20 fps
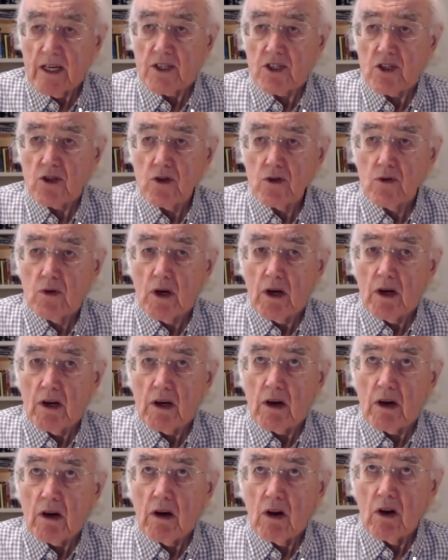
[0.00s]
to
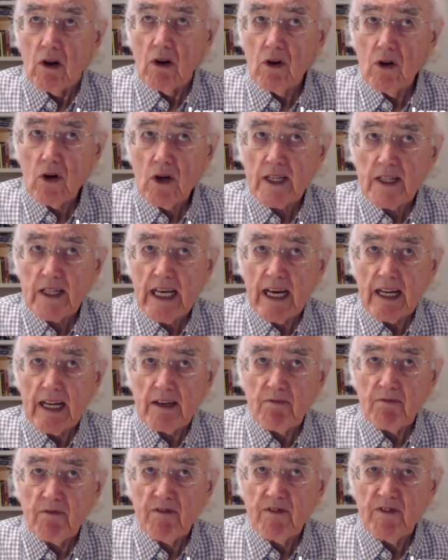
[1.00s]
look at that
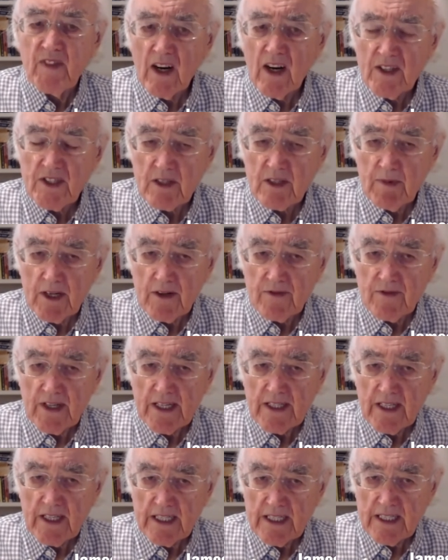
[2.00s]
vast amount of
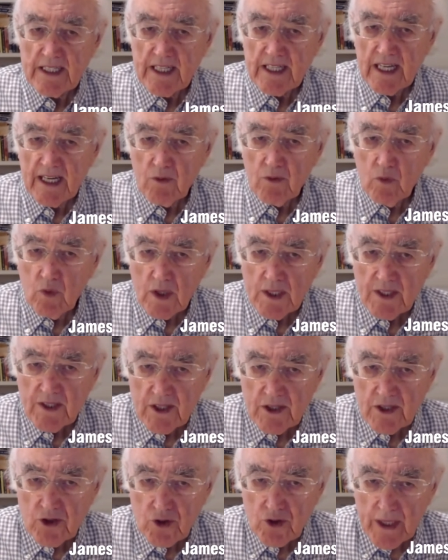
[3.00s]
data and say, what's
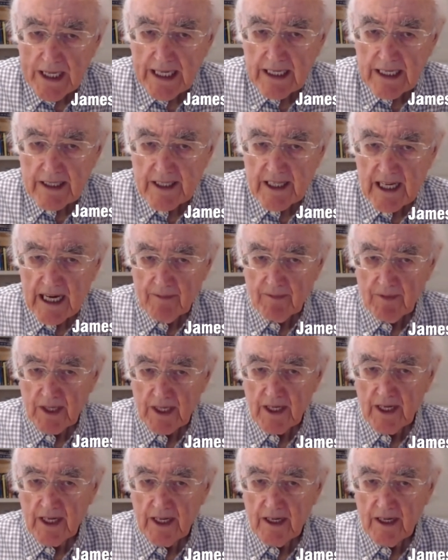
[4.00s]
the trend happening
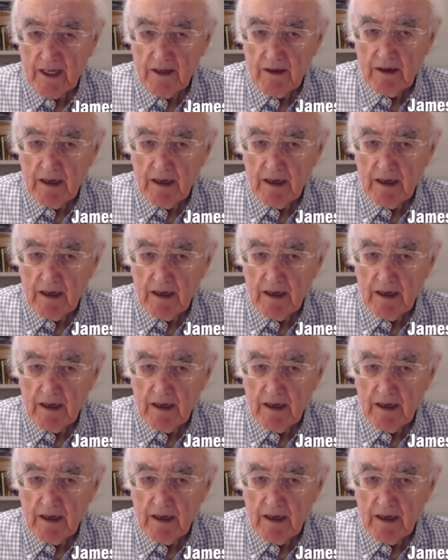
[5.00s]
here?